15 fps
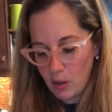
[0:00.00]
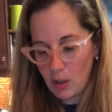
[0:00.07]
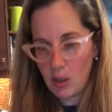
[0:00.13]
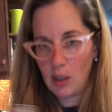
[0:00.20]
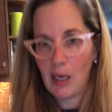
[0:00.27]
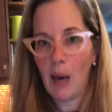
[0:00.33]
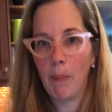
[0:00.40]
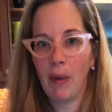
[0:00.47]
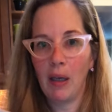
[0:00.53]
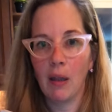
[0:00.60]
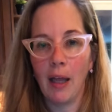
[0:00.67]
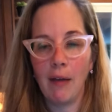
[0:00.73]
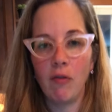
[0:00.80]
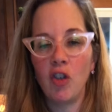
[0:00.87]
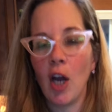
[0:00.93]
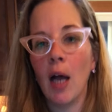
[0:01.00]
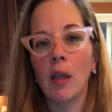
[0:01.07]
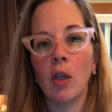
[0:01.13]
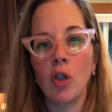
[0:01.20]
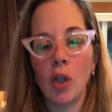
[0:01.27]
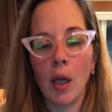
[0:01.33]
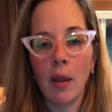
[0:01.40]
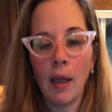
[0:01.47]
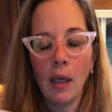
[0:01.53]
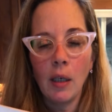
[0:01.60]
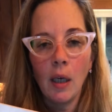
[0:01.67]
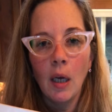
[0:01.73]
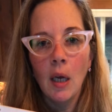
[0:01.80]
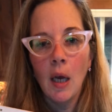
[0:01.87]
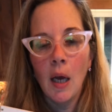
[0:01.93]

It's the Epic Life Challenge, I think.